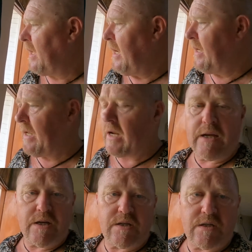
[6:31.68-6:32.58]
and
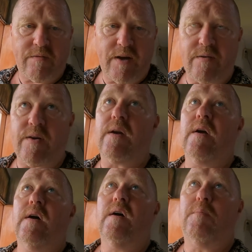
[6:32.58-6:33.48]
get yourself out of it.
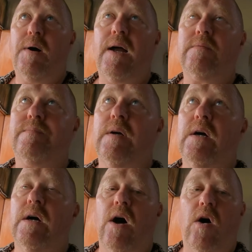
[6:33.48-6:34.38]
But
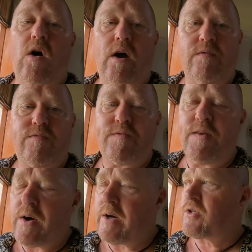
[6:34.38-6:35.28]
I
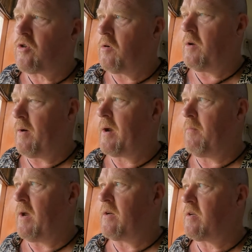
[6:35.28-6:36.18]
very strongly
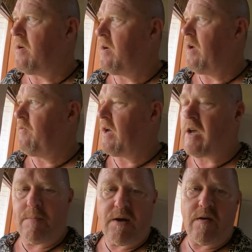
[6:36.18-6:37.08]
recommend, if you're
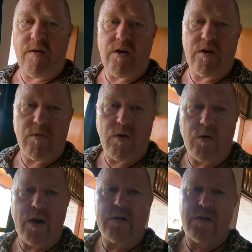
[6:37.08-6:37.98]
coming over here and you're
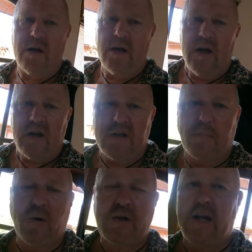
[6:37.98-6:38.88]
looking to
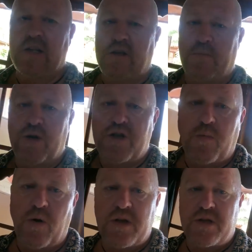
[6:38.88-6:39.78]
put down some roots, you
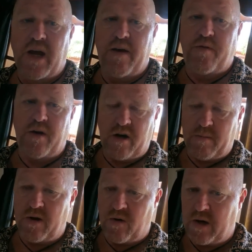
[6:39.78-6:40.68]
want to stay for a little
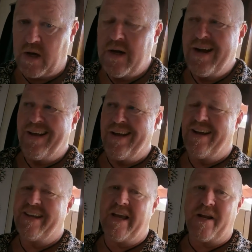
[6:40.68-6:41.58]
bit longer,
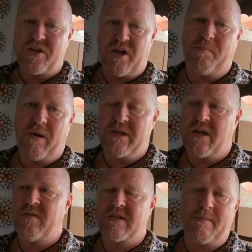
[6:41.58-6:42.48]
get a cheap place,
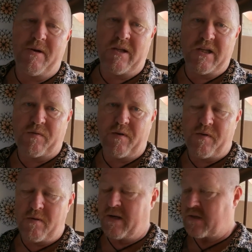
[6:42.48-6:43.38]
even something like this for a
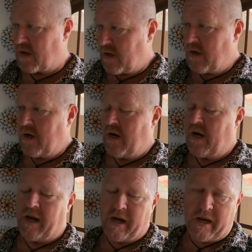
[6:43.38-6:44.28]
few months,
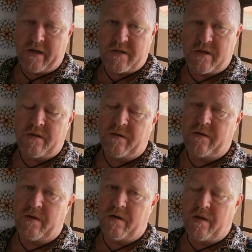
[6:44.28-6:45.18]
and
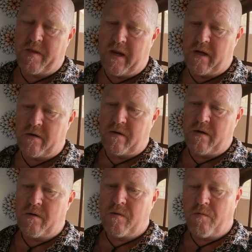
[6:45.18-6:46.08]
then
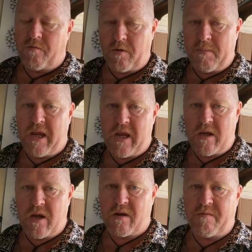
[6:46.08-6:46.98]
from here
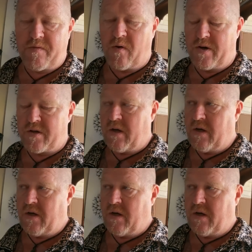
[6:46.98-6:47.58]
you can find